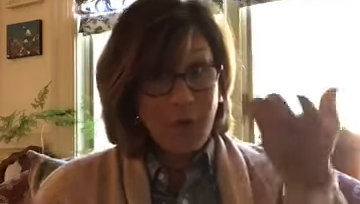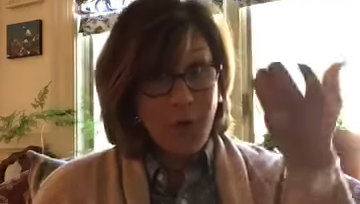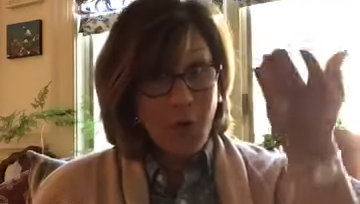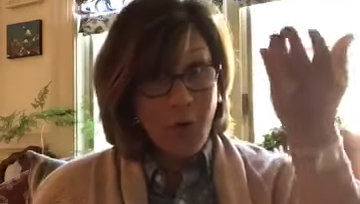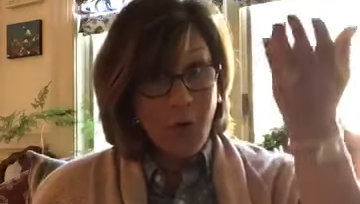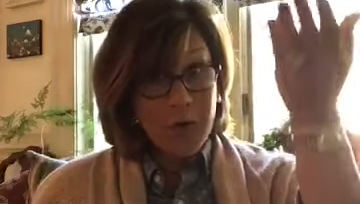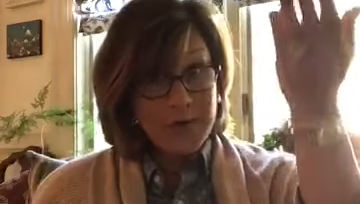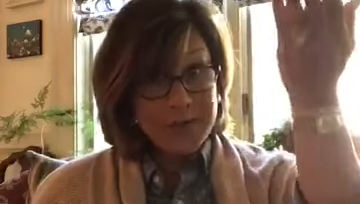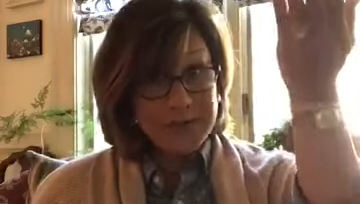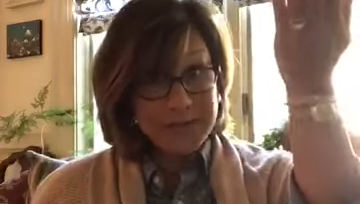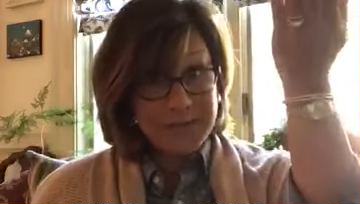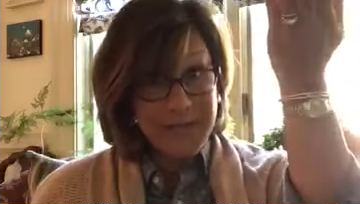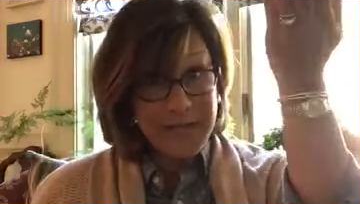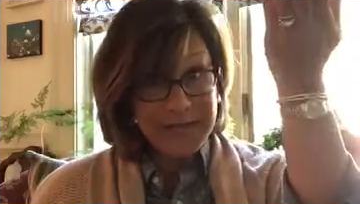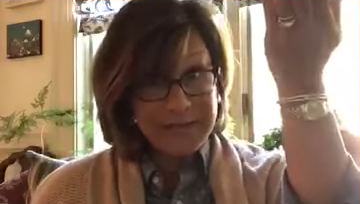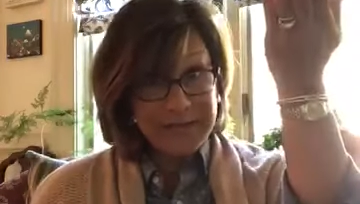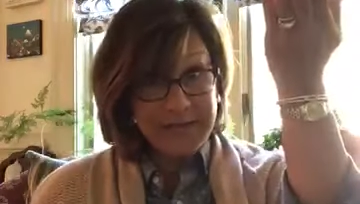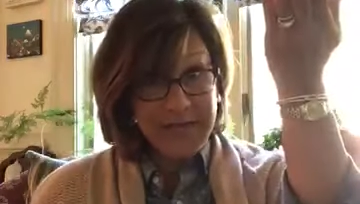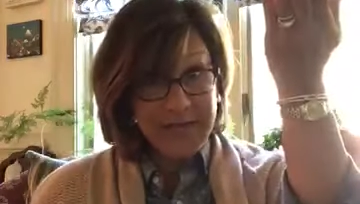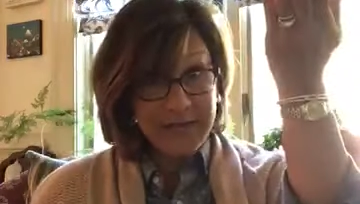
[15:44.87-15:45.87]
course my
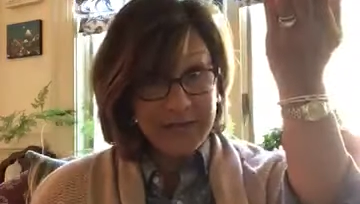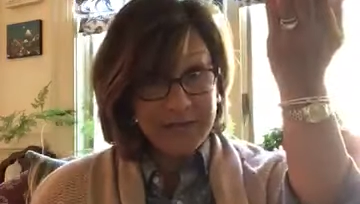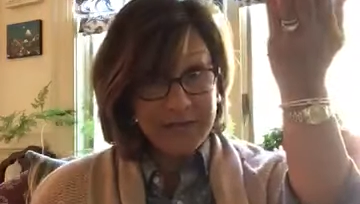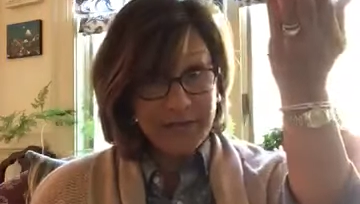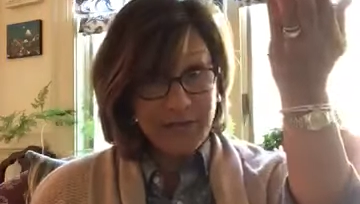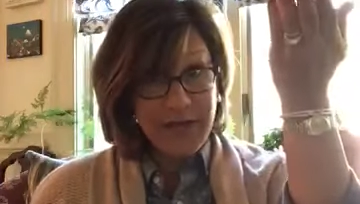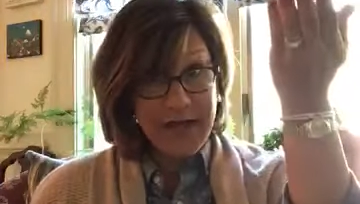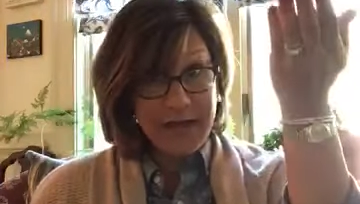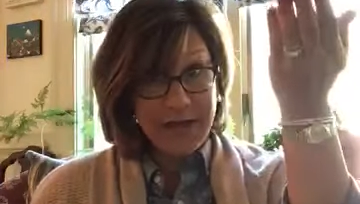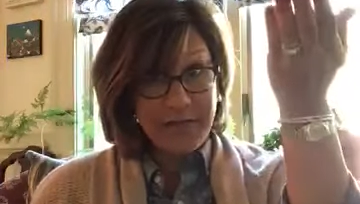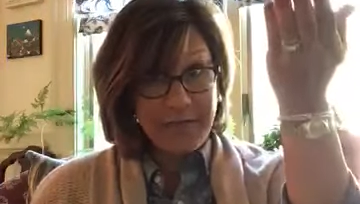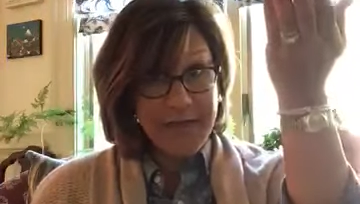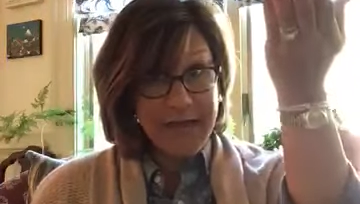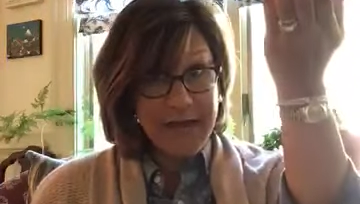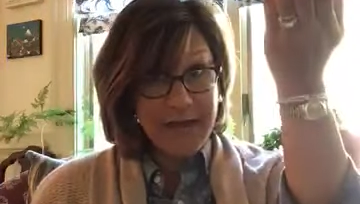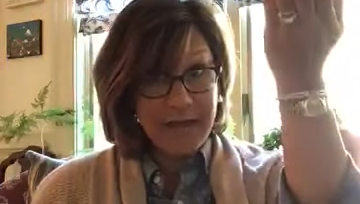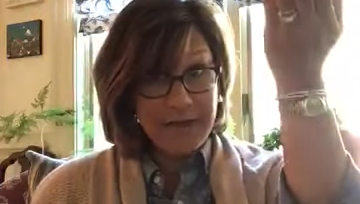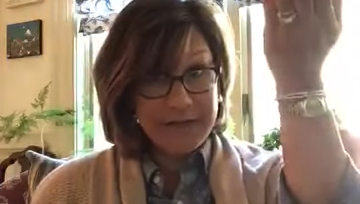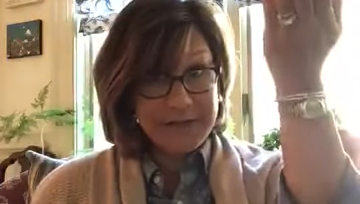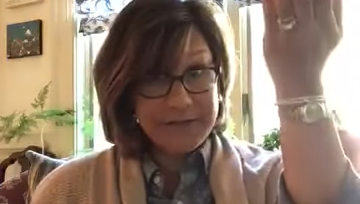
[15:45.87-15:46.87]
scales are out of
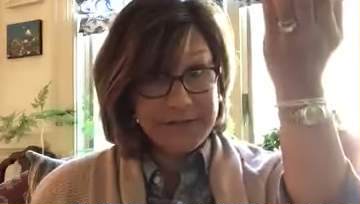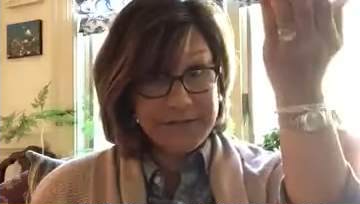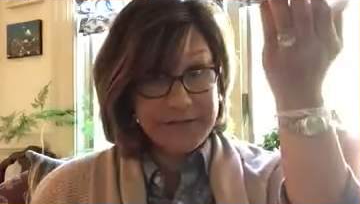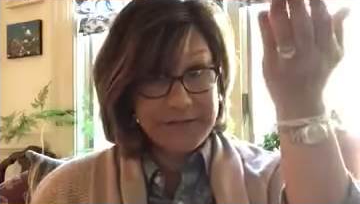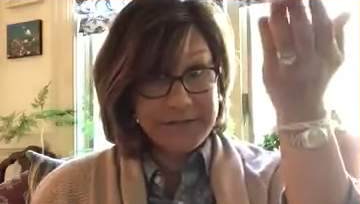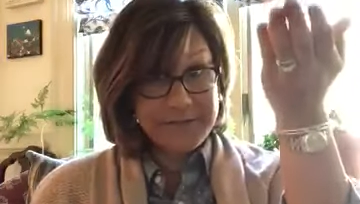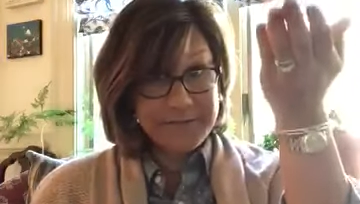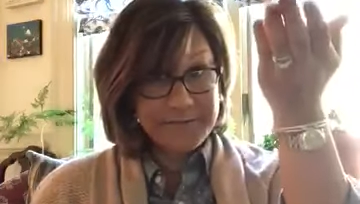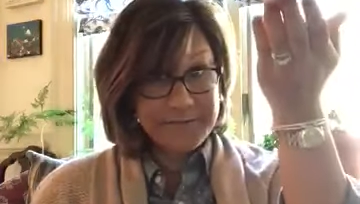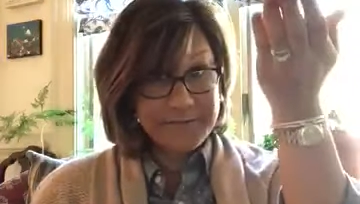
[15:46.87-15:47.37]
balance.